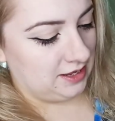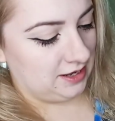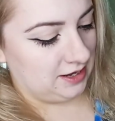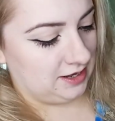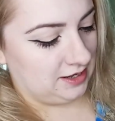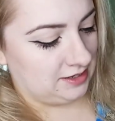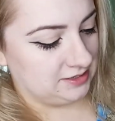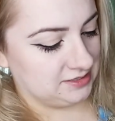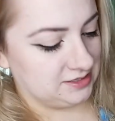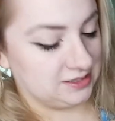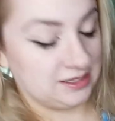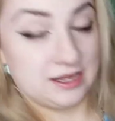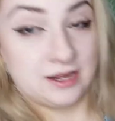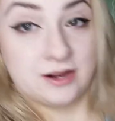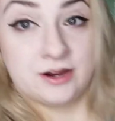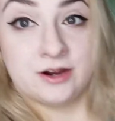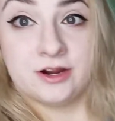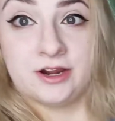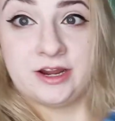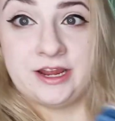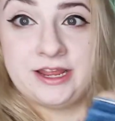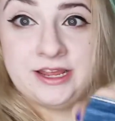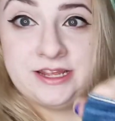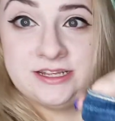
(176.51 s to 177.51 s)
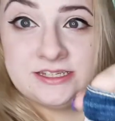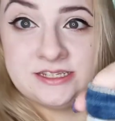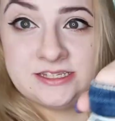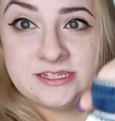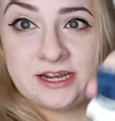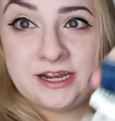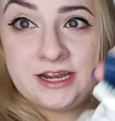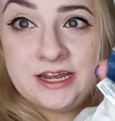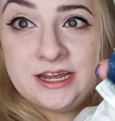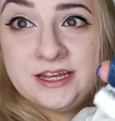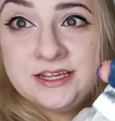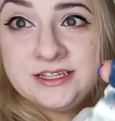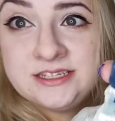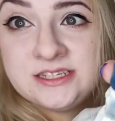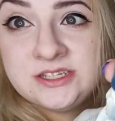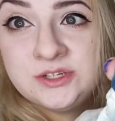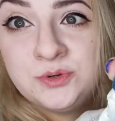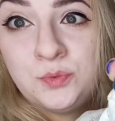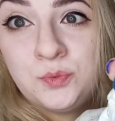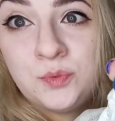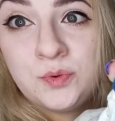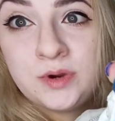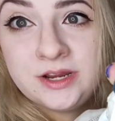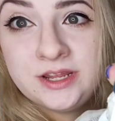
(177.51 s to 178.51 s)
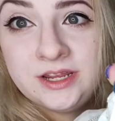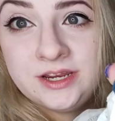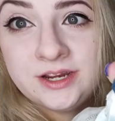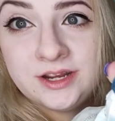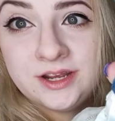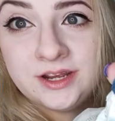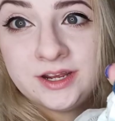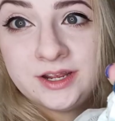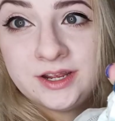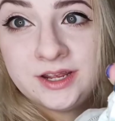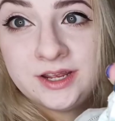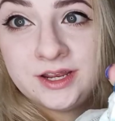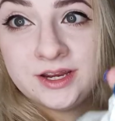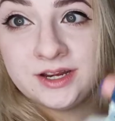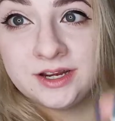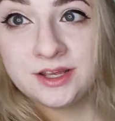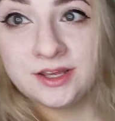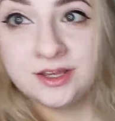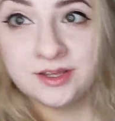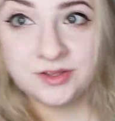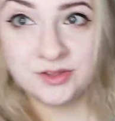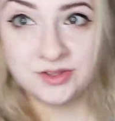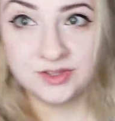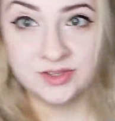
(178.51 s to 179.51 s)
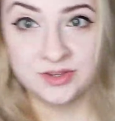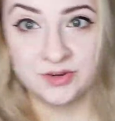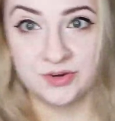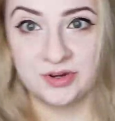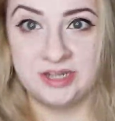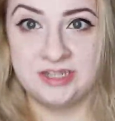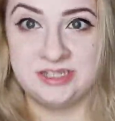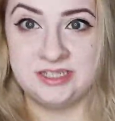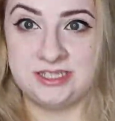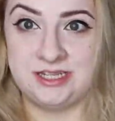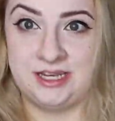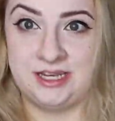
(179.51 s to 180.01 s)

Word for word: And they are a size 29. Great